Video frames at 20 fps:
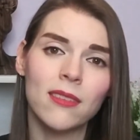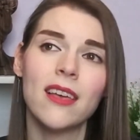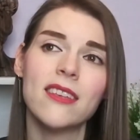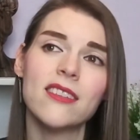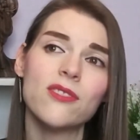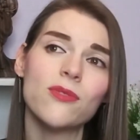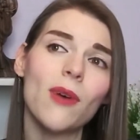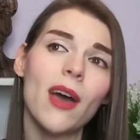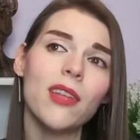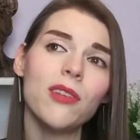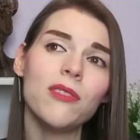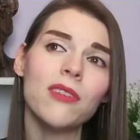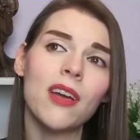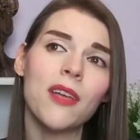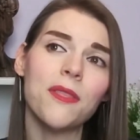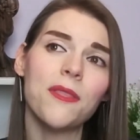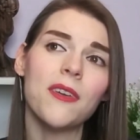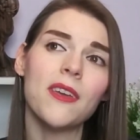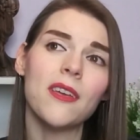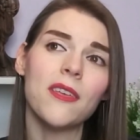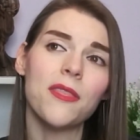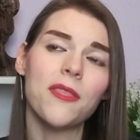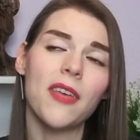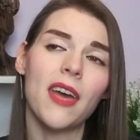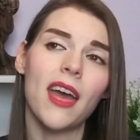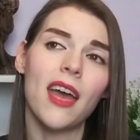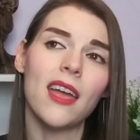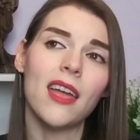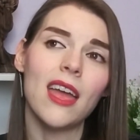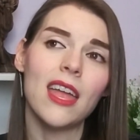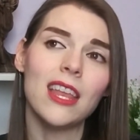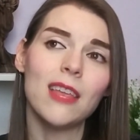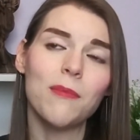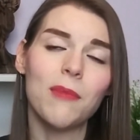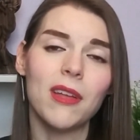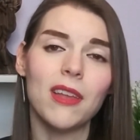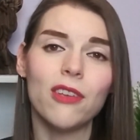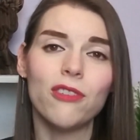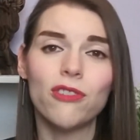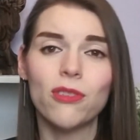So I do not think that
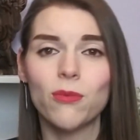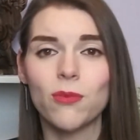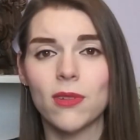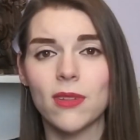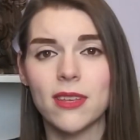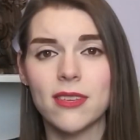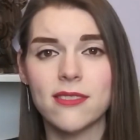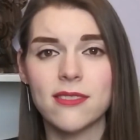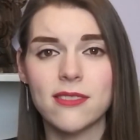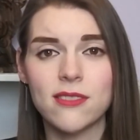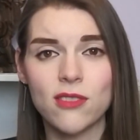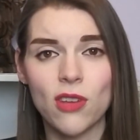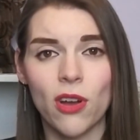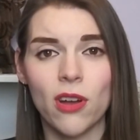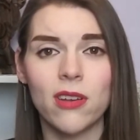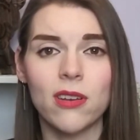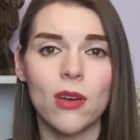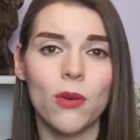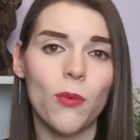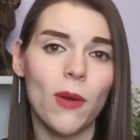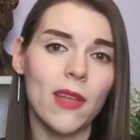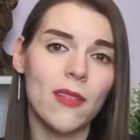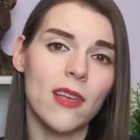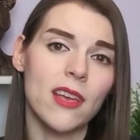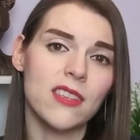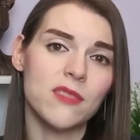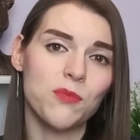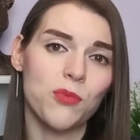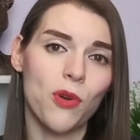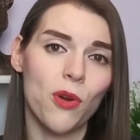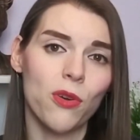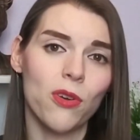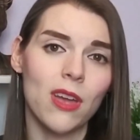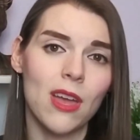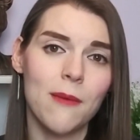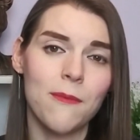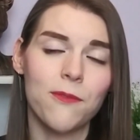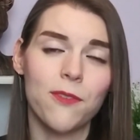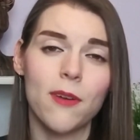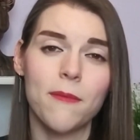anybody should really start a weight loss
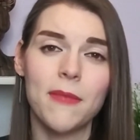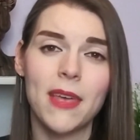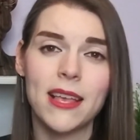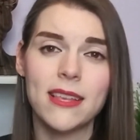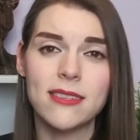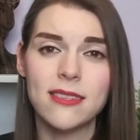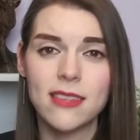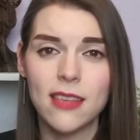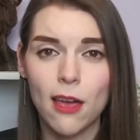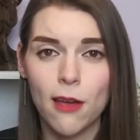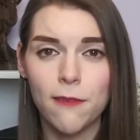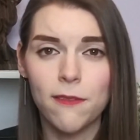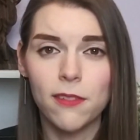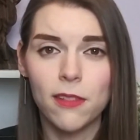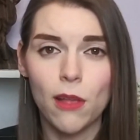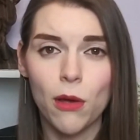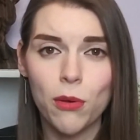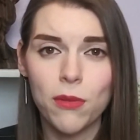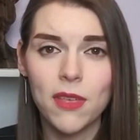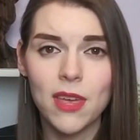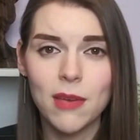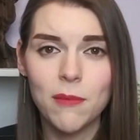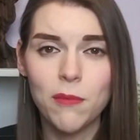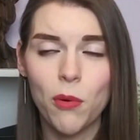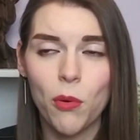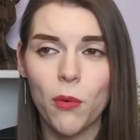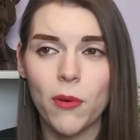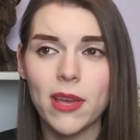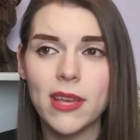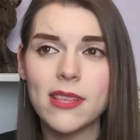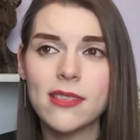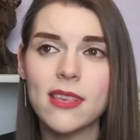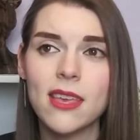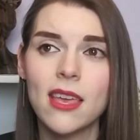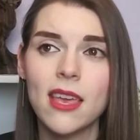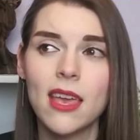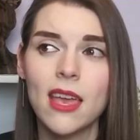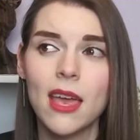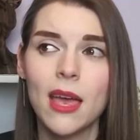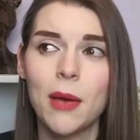program from that self-loathing point
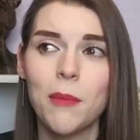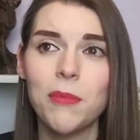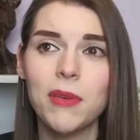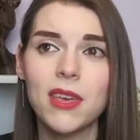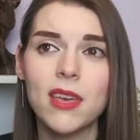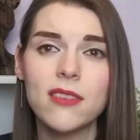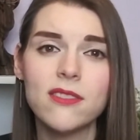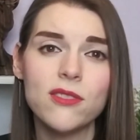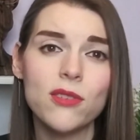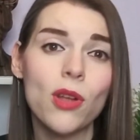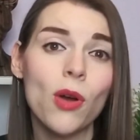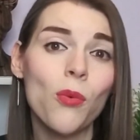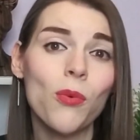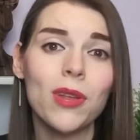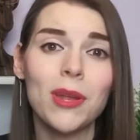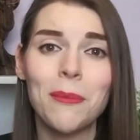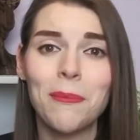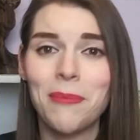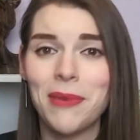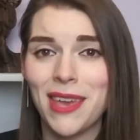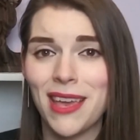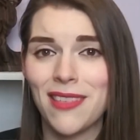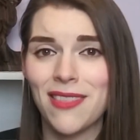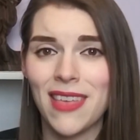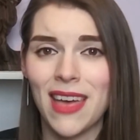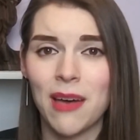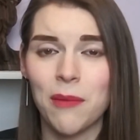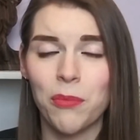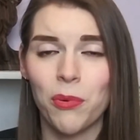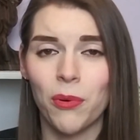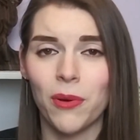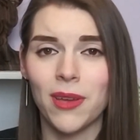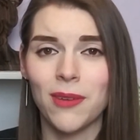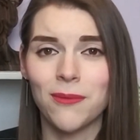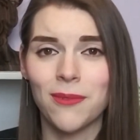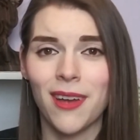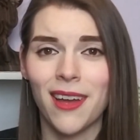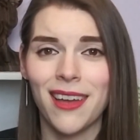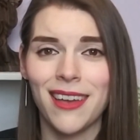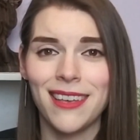because you don't want to be at that point,
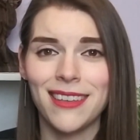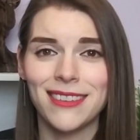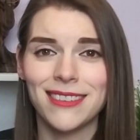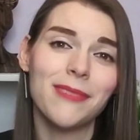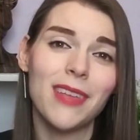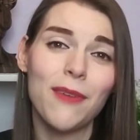right?